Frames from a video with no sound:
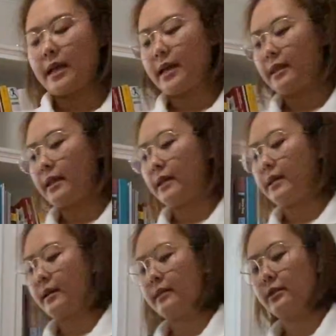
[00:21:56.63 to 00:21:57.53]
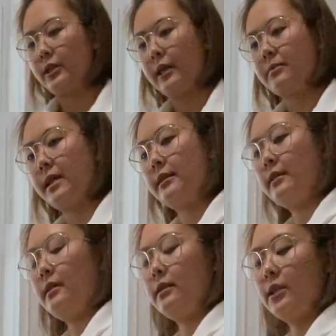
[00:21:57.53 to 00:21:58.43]
And then check my
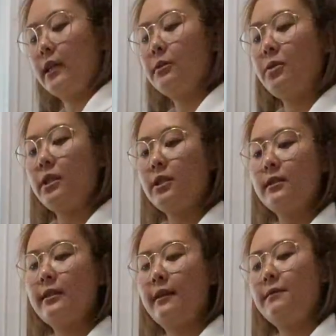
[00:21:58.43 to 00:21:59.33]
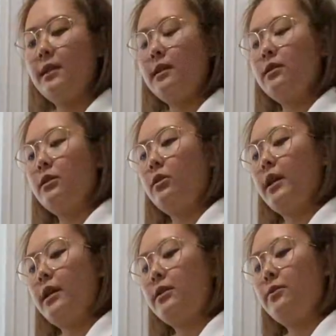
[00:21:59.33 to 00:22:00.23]
check patient safety.
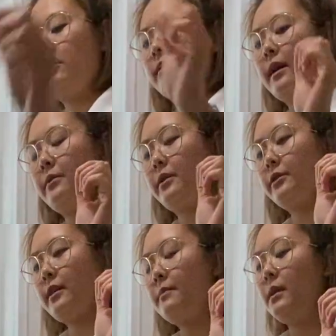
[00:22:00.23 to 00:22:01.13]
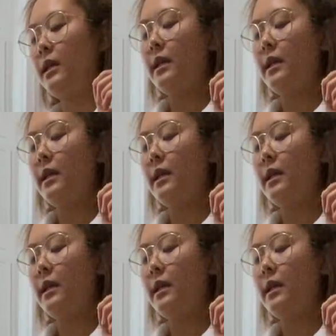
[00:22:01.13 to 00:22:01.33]
Okay, 2 side rails up.